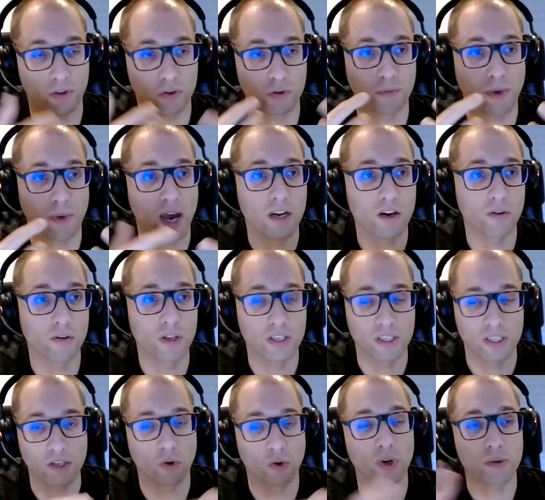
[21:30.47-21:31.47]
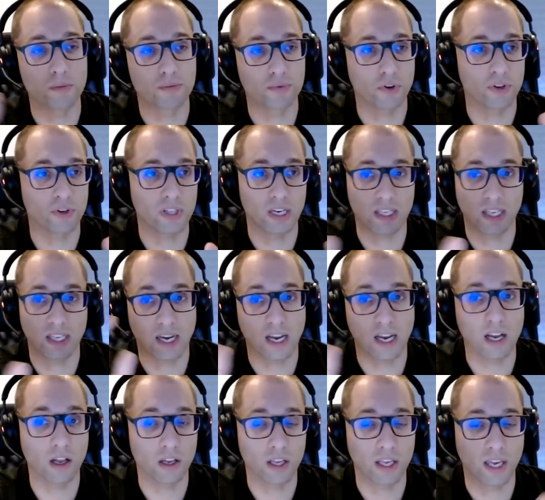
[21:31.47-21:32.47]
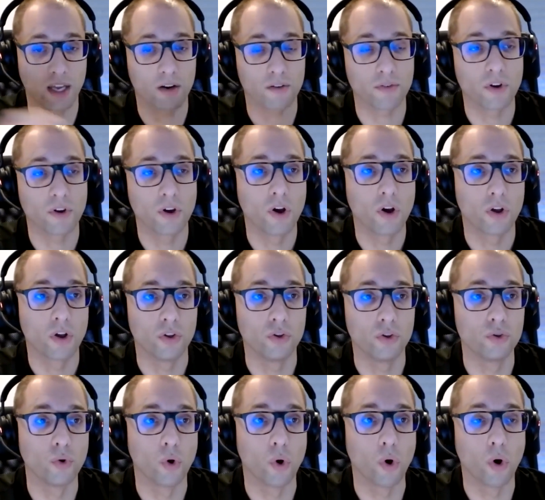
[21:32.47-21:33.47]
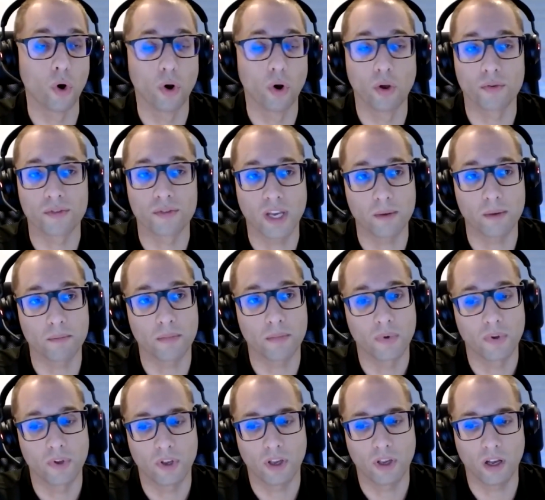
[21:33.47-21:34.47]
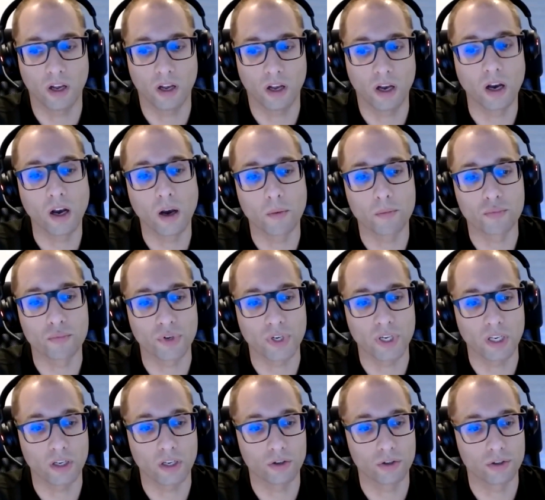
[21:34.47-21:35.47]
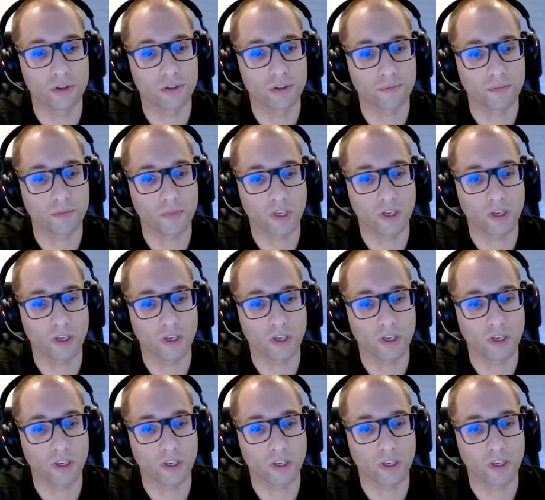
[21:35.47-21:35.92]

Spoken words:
to my knowledge, it's the only product that can kind of do all of them pretty good.